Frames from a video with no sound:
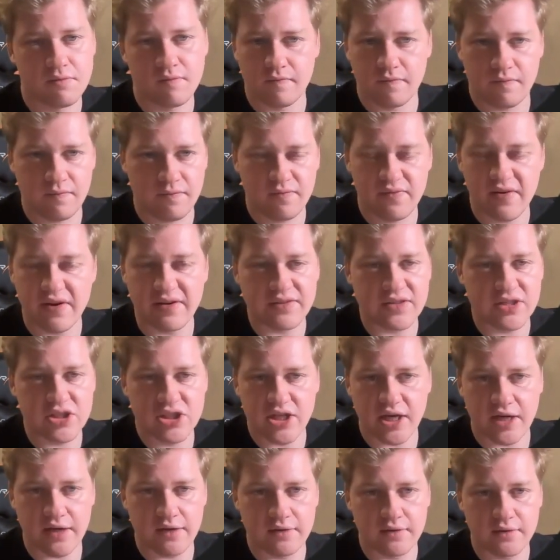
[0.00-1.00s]
very
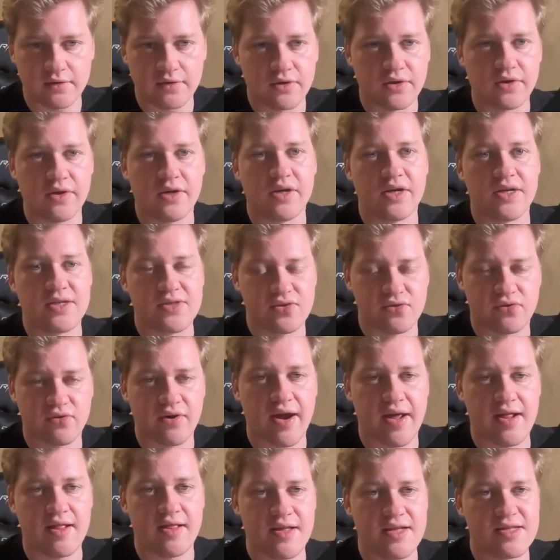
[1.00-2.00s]
general. It's
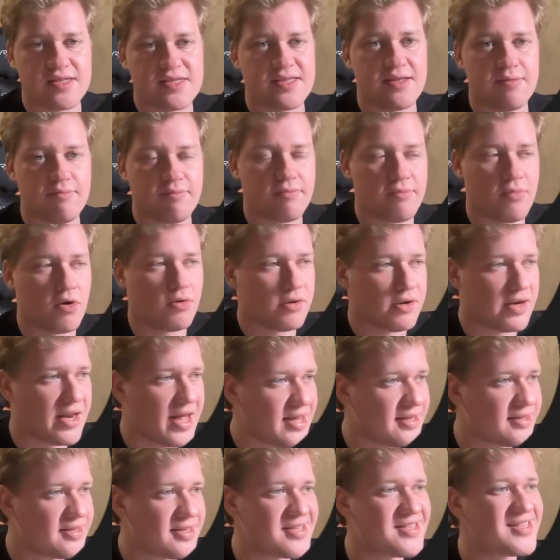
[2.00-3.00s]
great. It's the
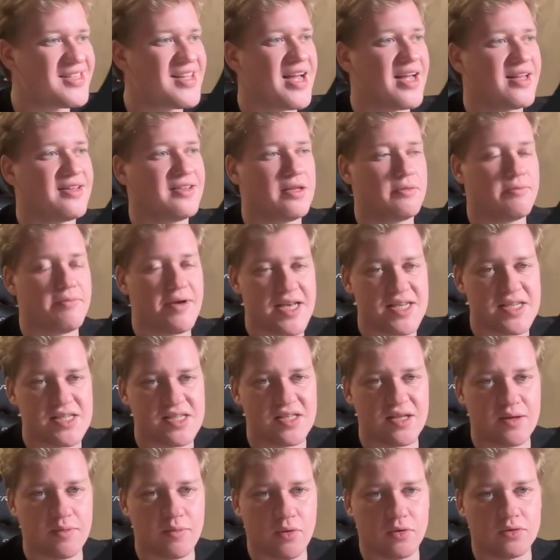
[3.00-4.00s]
latest and the
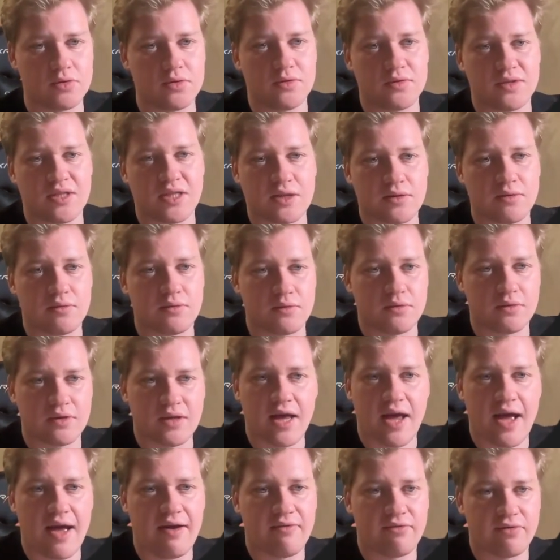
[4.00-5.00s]
best model that they
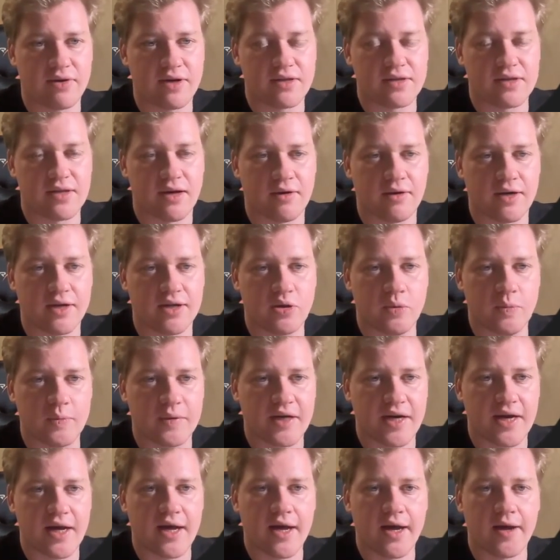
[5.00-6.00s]
have right now at
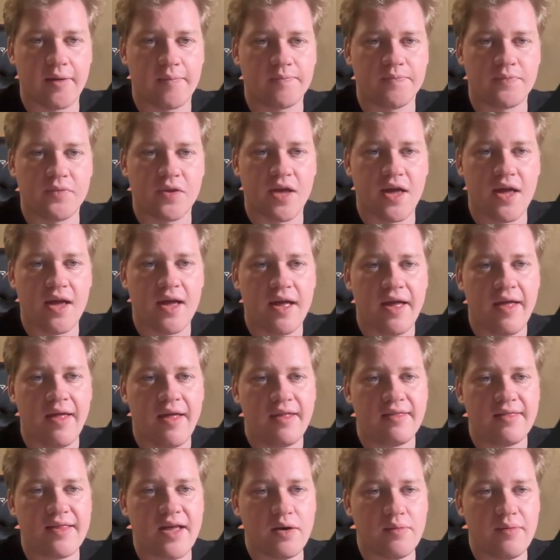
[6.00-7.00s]
OpenAI.
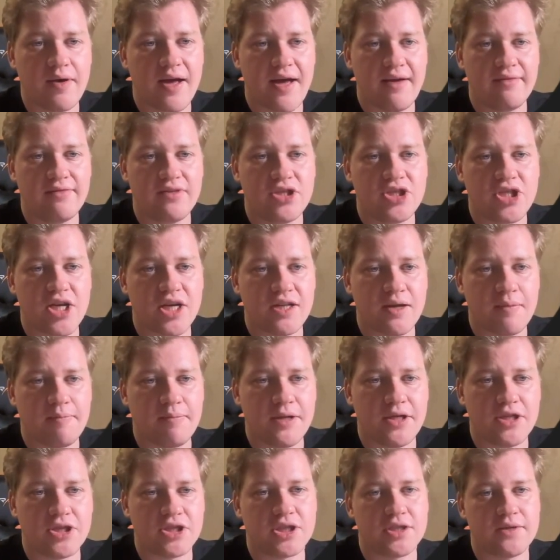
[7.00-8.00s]
Then we have the chat
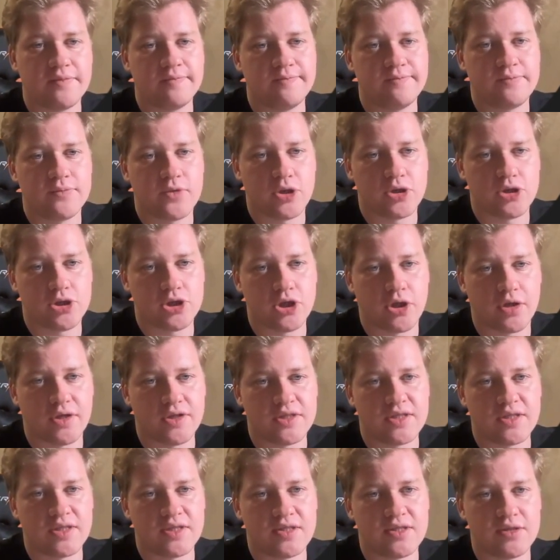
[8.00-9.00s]
completion,
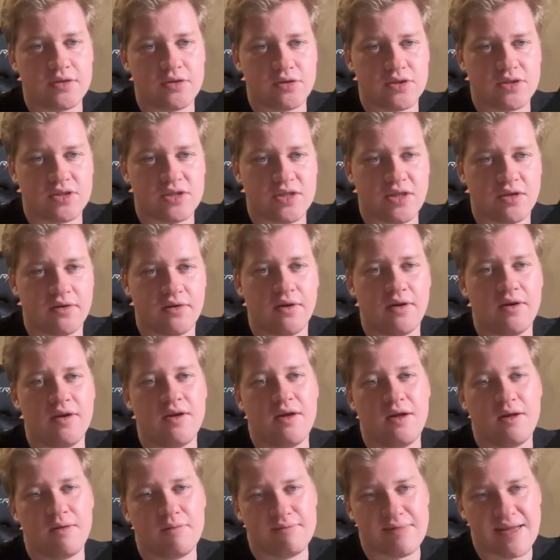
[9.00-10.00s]
.choices.0,
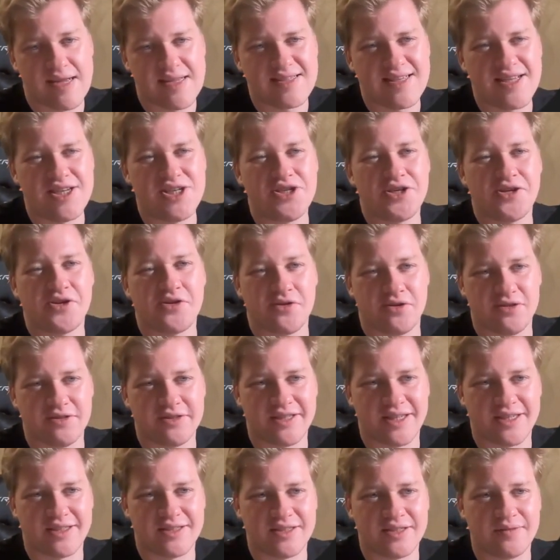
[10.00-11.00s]
message
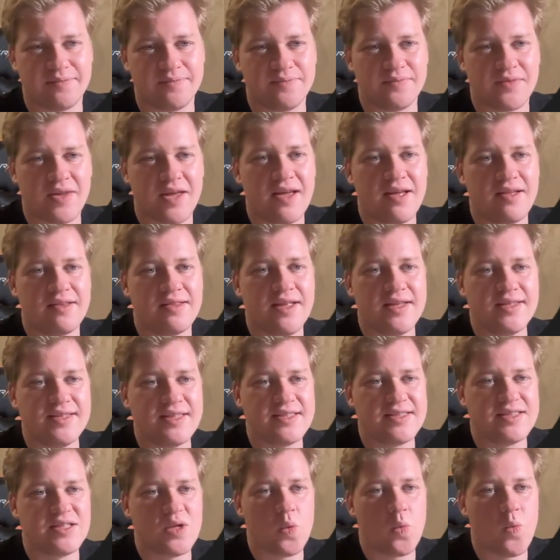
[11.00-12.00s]
content. This is
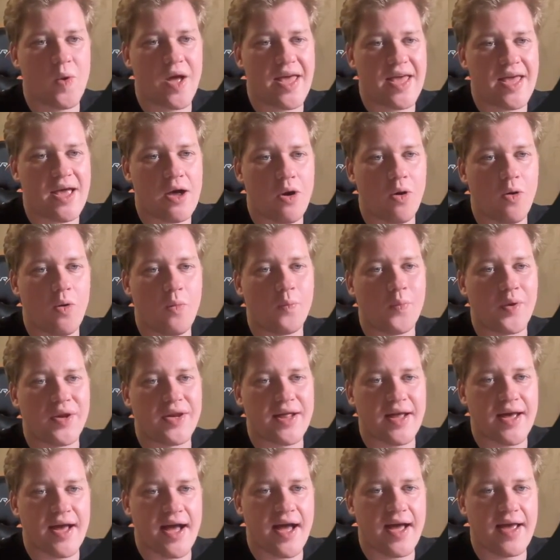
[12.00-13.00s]
the way
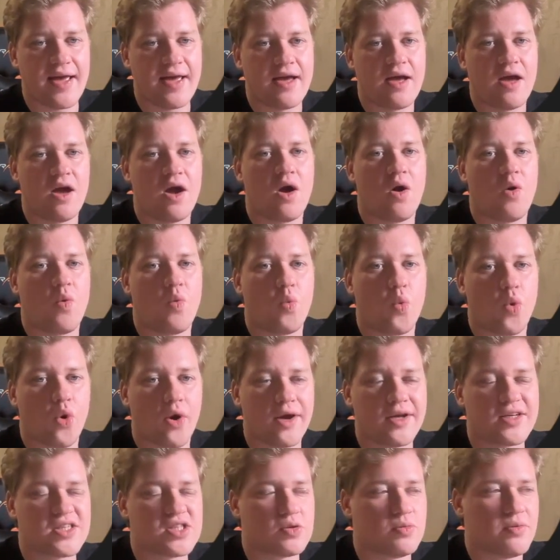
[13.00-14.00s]
OpenAI
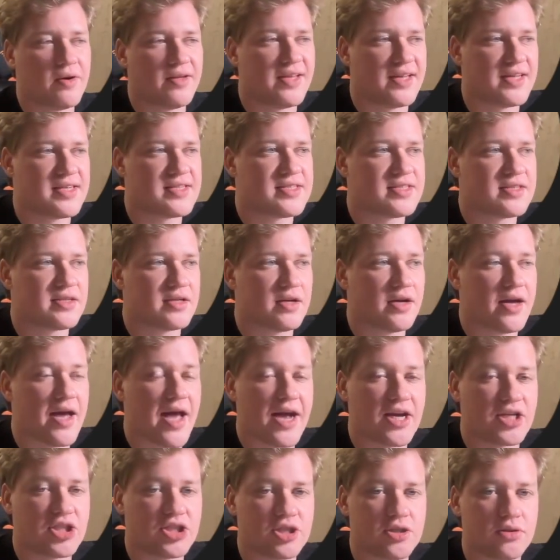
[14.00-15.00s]
works with its
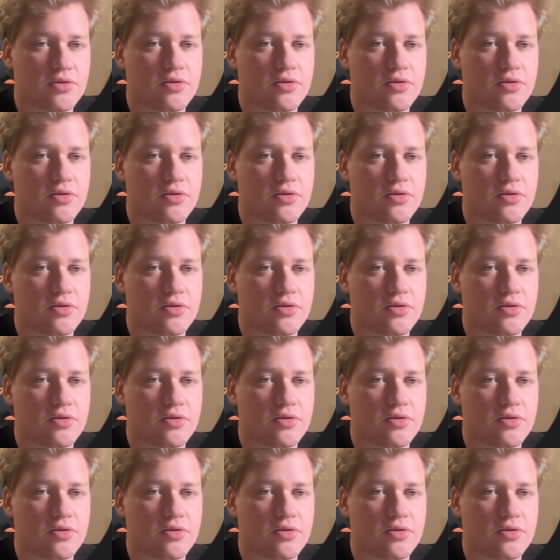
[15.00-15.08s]
actual